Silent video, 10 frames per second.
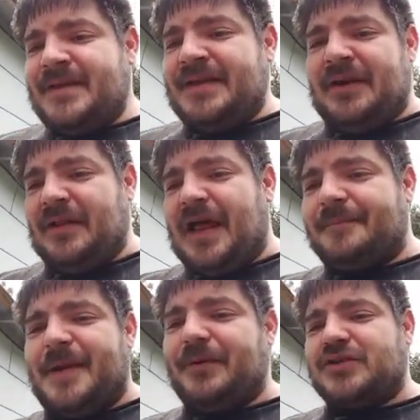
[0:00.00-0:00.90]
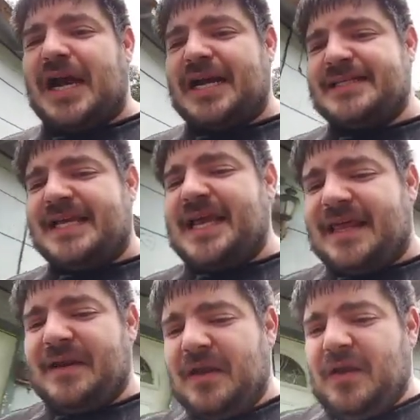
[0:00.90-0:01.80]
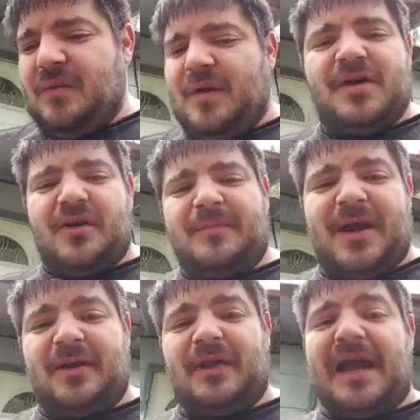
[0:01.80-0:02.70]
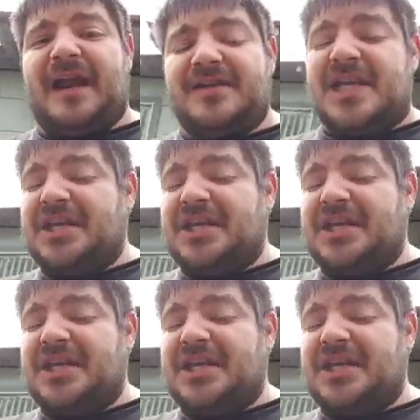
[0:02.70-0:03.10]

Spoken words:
You know, a lot of people try to say that women are the better liars.